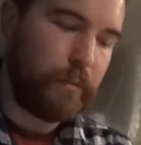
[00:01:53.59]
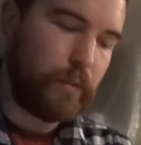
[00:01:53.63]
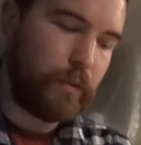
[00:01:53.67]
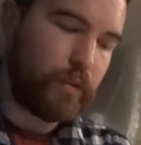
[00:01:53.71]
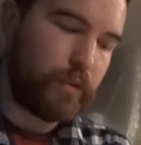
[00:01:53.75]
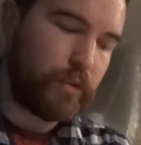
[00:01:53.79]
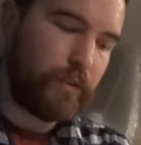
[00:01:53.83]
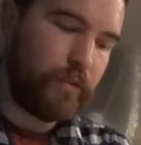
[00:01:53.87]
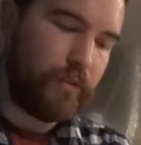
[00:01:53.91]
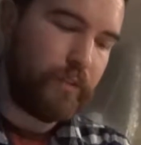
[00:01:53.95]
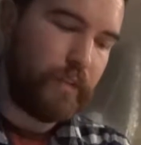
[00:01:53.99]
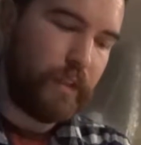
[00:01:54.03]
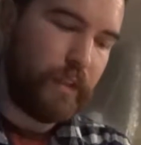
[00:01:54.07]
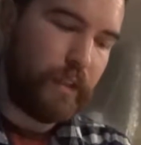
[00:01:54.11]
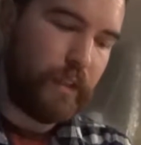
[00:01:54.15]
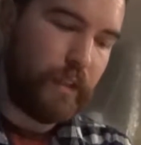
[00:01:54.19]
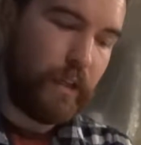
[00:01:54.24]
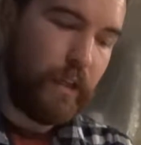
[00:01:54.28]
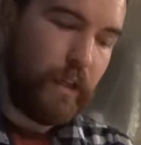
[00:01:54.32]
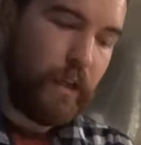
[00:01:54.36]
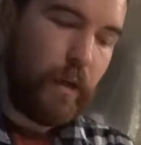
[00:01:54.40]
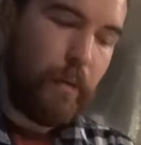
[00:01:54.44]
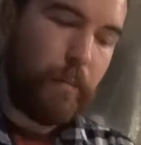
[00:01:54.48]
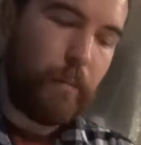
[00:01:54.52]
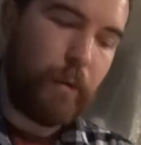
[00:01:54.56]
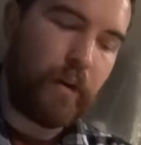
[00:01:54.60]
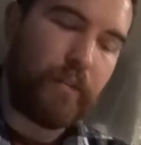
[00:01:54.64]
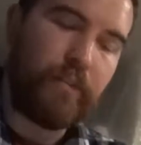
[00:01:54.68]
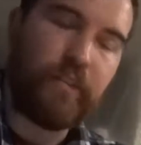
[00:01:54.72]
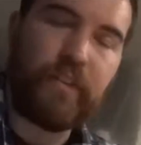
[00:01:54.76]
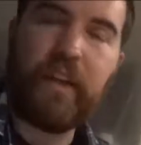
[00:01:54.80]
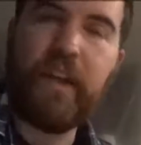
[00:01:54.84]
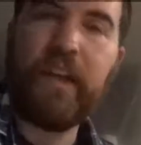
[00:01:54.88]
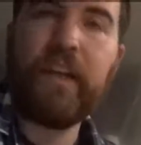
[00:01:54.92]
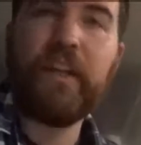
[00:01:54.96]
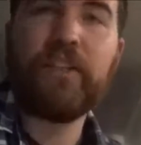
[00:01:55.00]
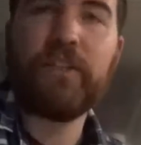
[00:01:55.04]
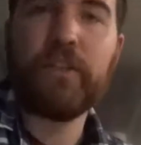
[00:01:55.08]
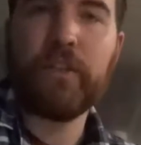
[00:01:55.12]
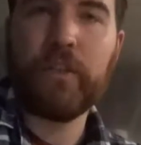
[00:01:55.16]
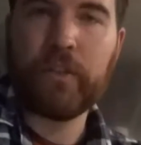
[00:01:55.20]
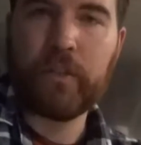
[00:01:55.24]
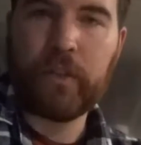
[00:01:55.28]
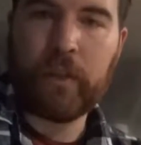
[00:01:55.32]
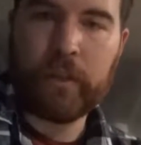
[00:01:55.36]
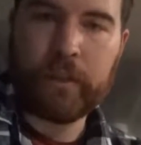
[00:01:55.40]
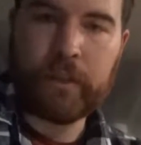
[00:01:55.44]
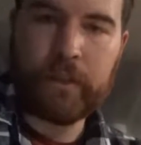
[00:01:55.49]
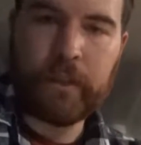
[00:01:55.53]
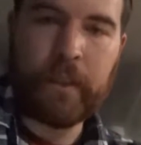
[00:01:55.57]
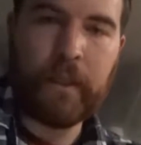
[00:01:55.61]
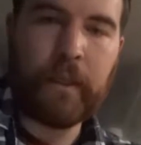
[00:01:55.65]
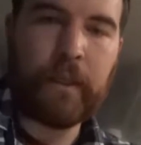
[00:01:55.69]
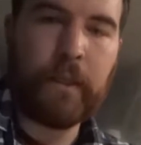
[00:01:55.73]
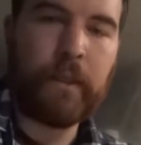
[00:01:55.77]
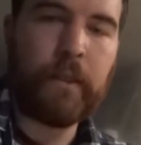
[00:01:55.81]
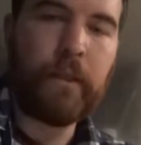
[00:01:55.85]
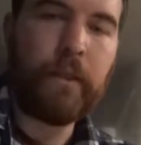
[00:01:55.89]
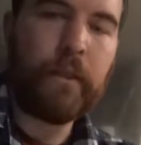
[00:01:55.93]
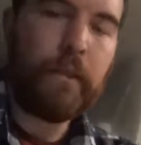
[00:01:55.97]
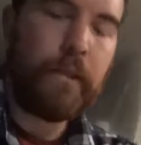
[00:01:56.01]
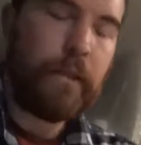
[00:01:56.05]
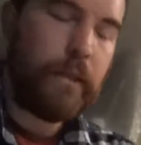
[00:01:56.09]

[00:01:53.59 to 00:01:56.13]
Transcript: most of the modification is all done,